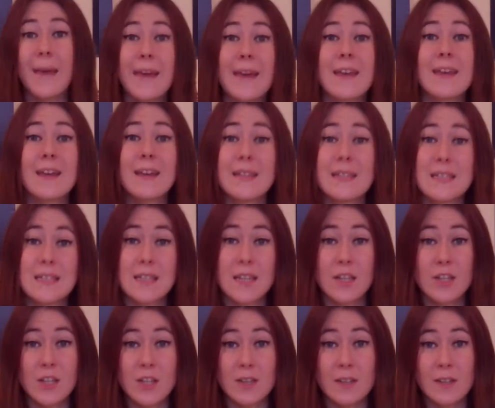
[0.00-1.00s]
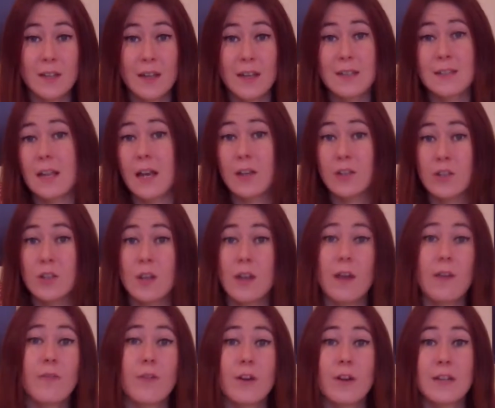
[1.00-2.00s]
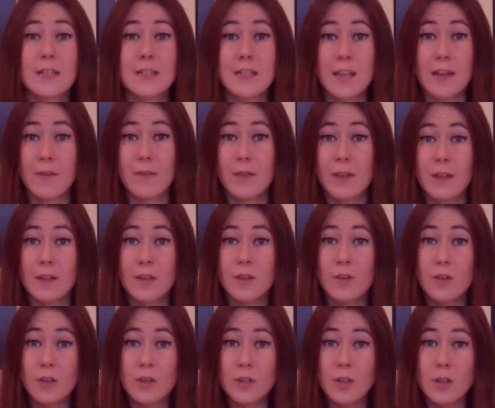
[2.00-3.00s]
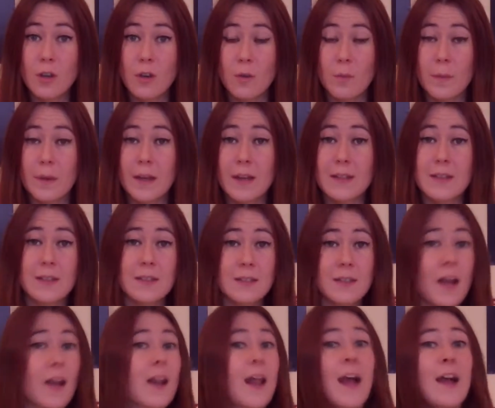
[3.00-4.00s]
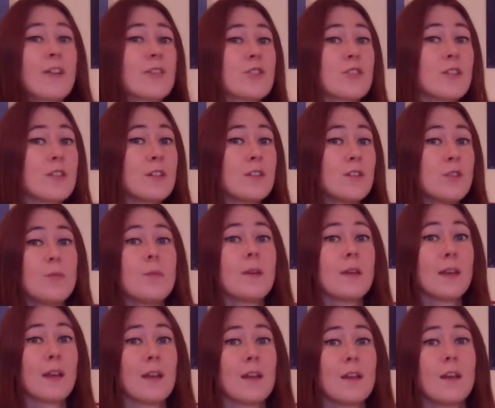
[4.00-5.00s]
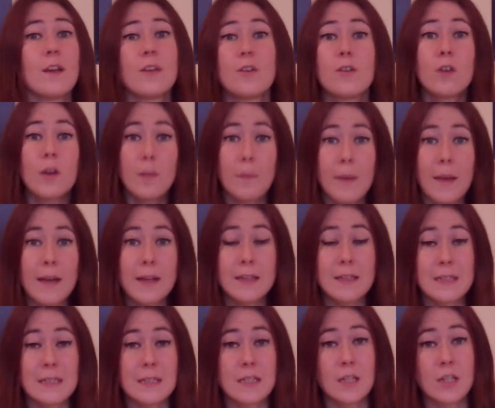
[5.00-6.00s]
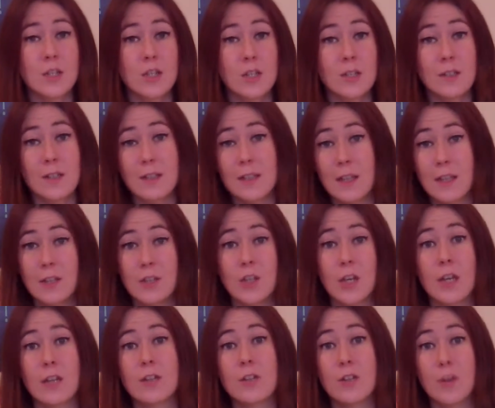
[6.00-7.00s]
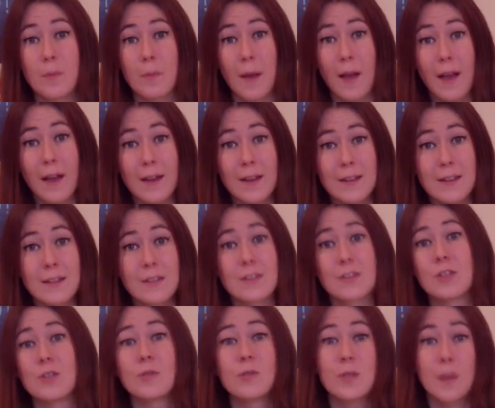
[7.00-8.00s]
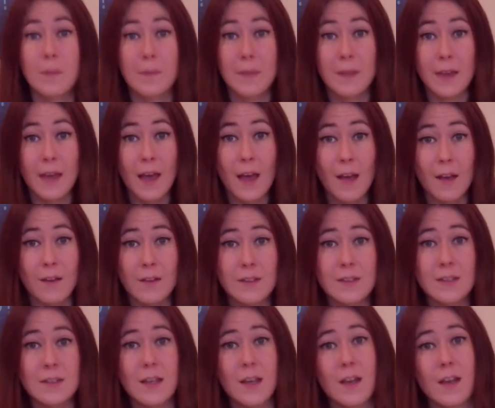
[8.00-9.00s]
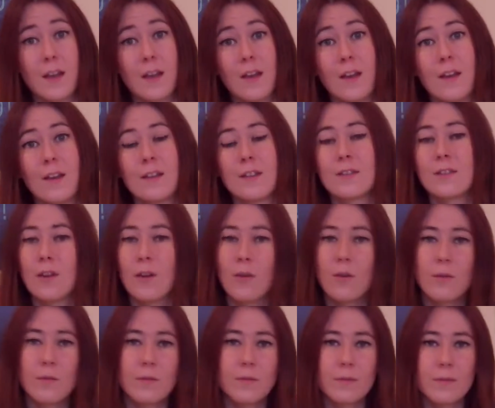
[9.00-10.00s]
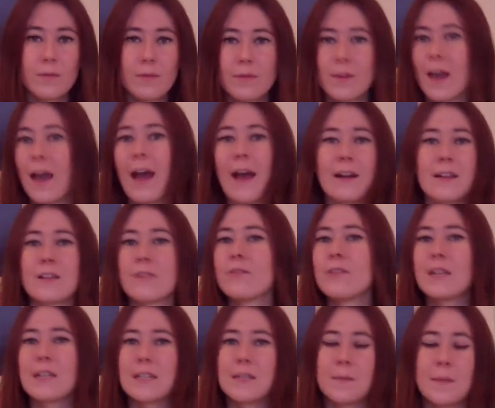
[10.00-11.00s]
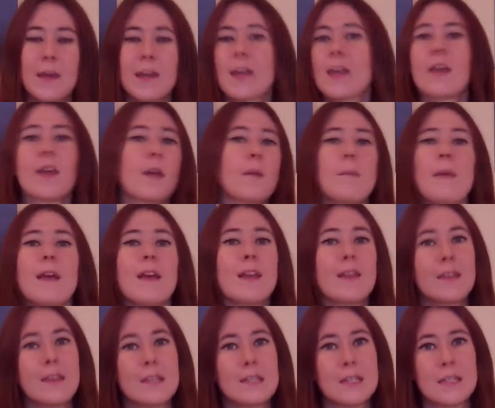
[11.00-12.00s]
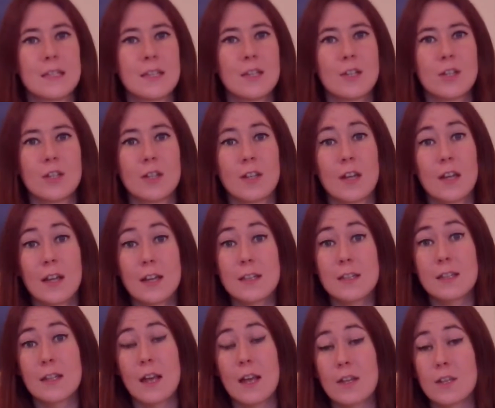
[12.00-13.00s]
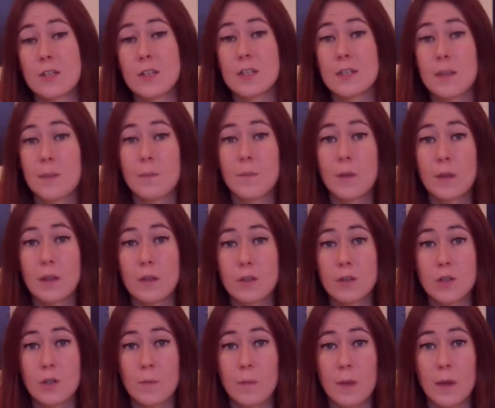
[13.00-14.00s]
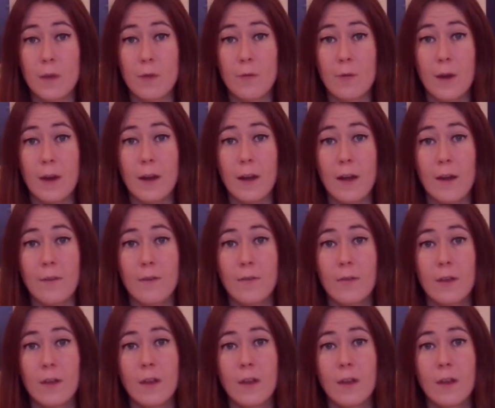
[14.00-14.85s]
Making a decision is actually a very safe thing you can do because it's not actually doing it. You can make a decision and then change your mind and do something else. So the act of list making and making the decision isn't actually something you should be afraid of.